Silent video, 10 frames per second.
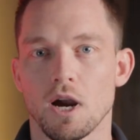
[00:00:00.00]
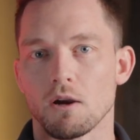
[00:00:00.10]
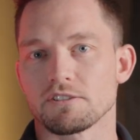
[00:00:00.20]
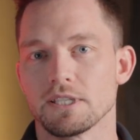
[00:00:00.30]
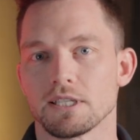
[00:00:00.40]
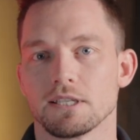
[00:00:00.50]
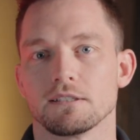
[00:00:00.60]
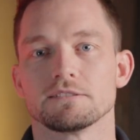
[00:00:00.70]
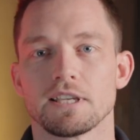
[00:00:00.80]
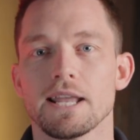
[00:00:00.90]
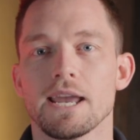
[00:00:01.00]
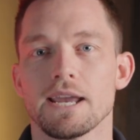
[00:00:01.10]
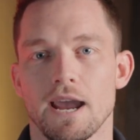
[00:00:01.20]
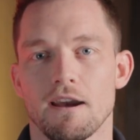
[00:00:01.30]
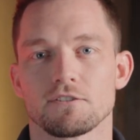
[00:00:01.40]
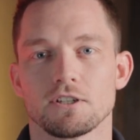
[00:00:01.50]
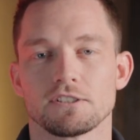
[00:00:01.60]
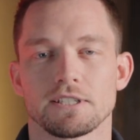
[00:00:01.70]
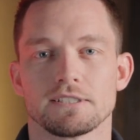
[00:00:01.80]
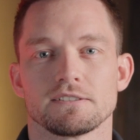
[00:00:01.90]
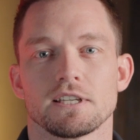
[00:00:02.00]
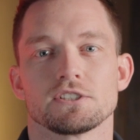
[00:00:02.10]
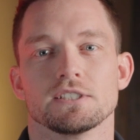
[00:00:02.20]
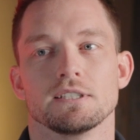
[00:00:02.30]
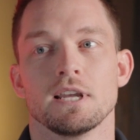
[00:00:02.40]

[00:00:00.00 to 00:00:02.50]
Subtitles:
I was thinking today after our second session,